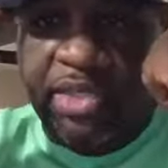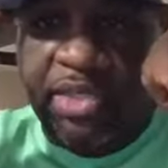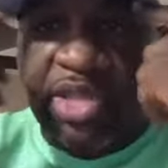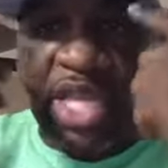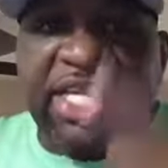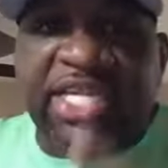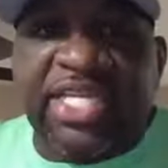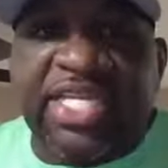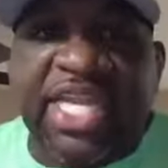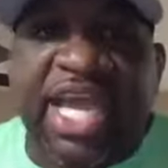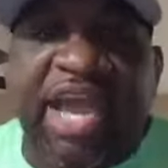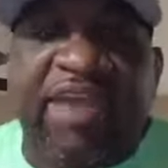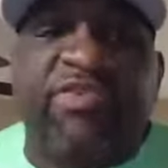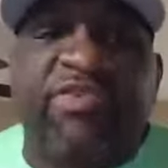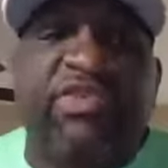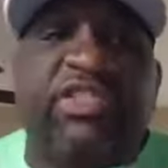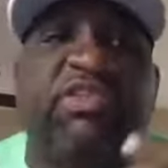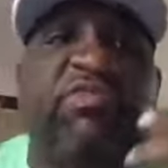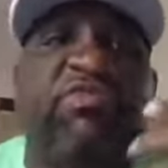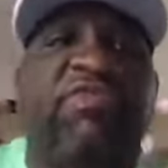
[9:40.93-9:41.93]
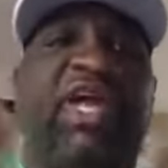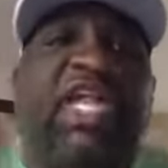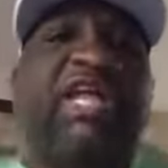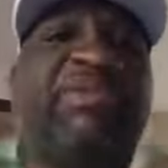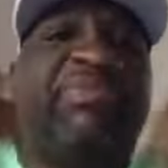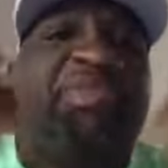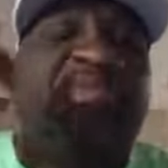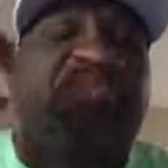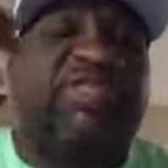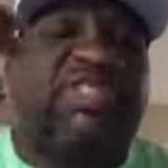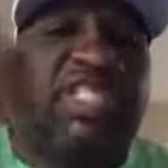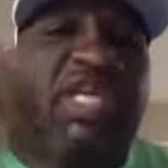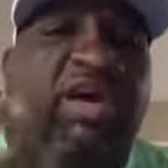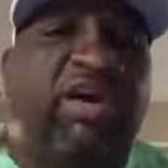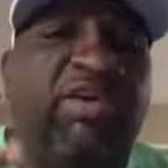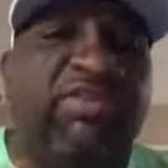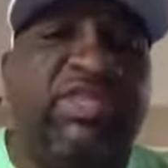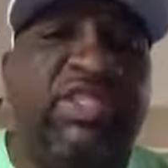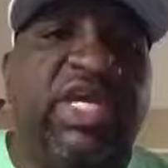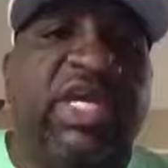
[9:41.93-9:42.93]
They never developed
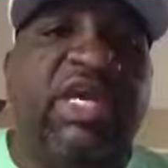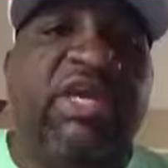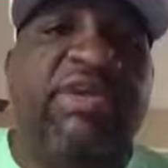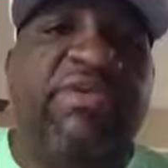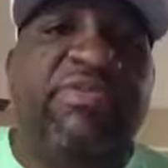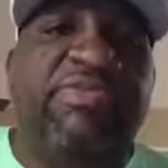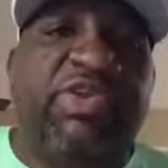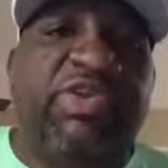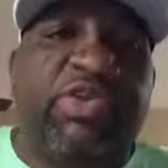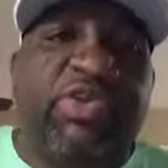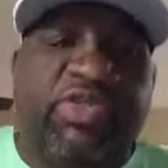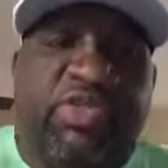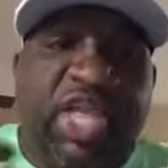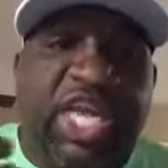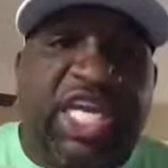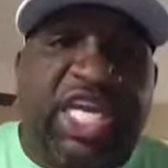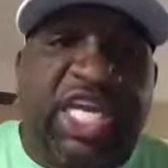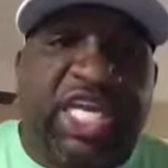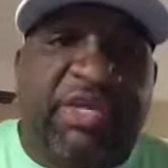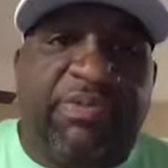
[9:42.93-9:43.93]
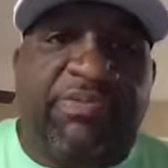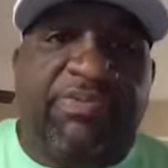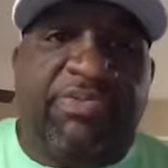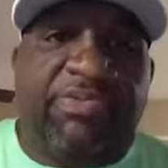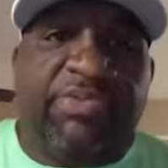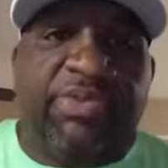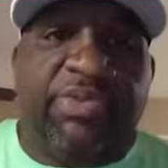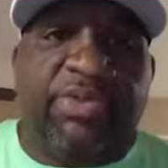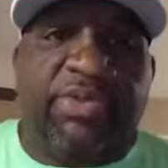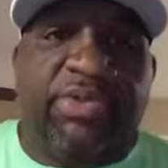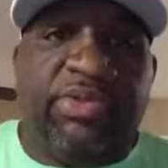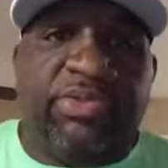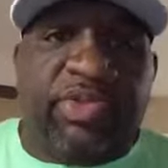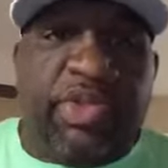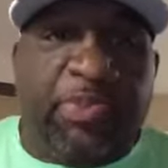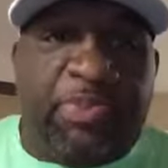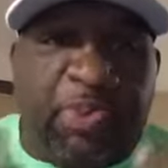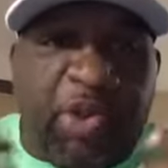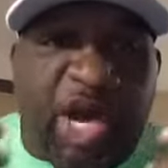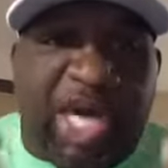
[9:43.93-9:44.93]
themselves, their thinking,
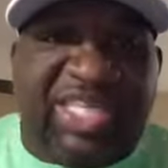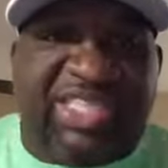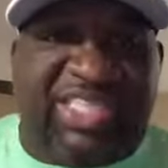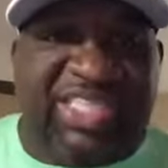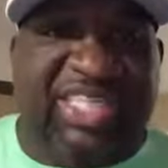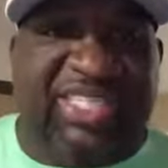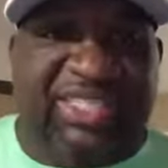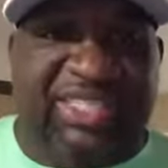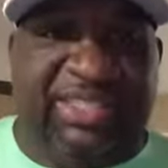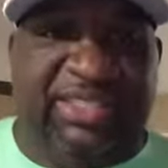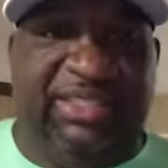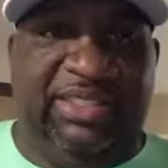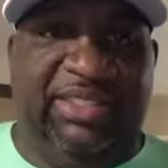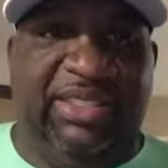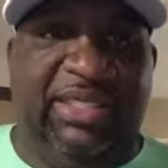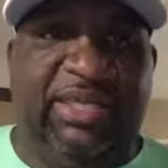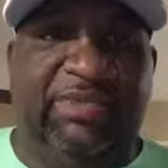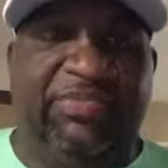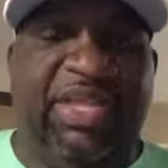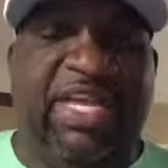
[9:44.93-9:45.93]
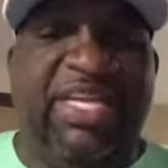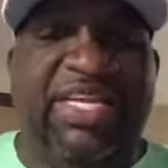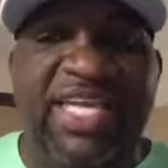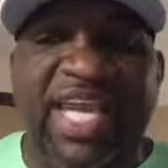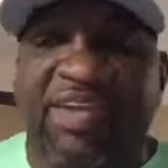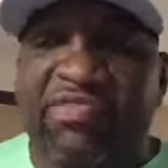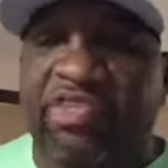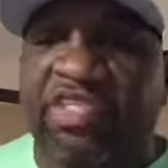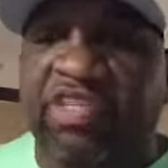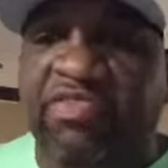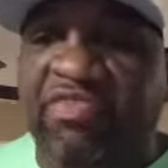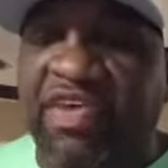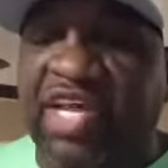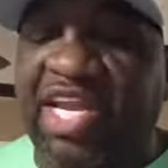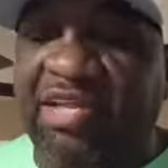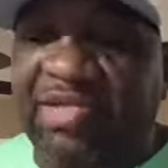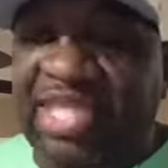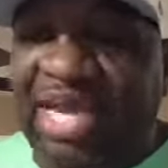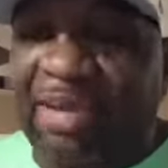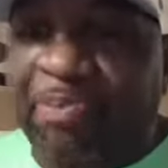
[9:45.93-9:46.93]
their processes. They never
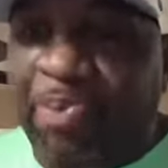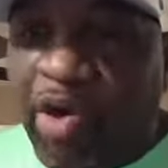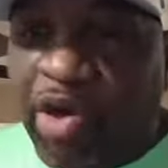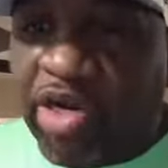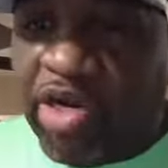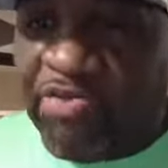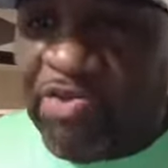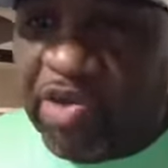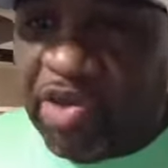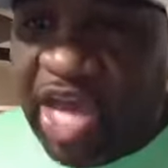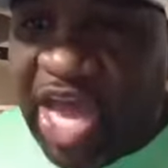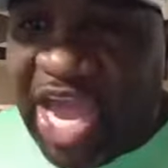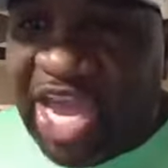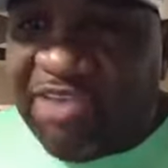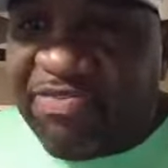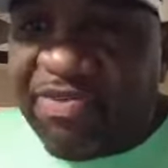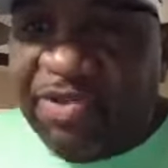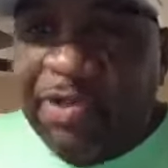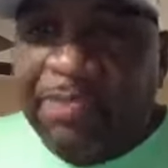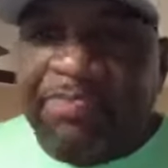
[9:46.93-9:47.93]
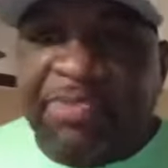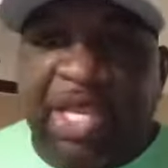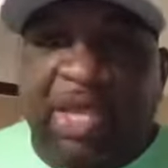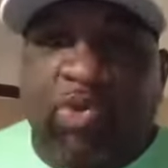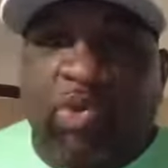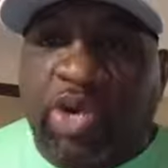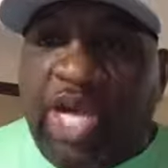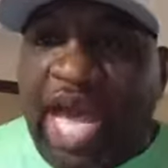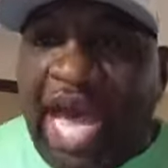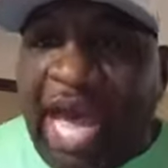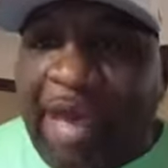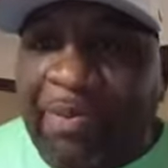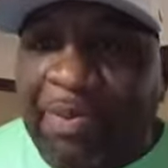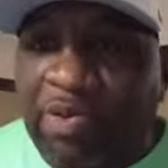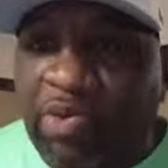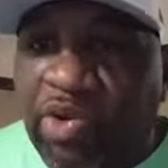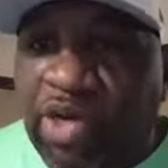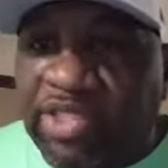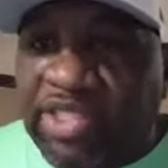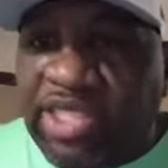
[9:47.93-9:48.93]
developed that part of their life. And what
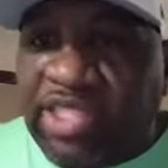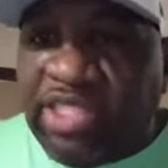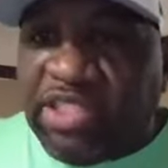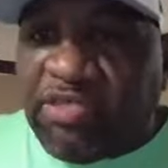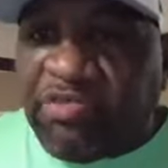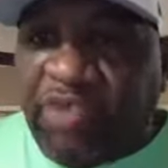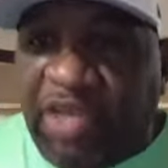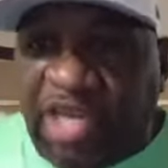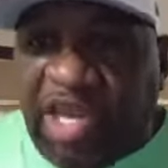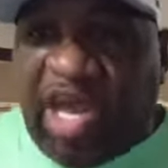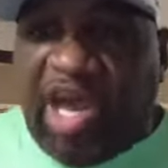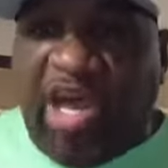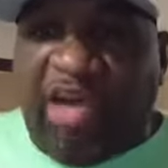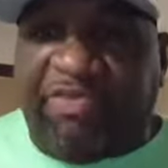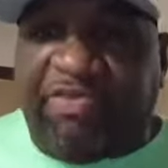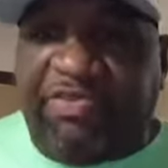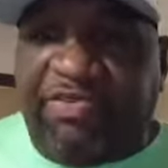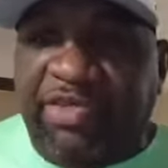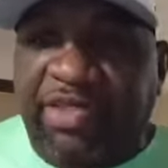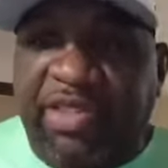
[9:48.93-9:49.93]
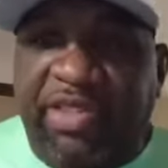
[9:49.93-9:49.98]
happened was they just fell off.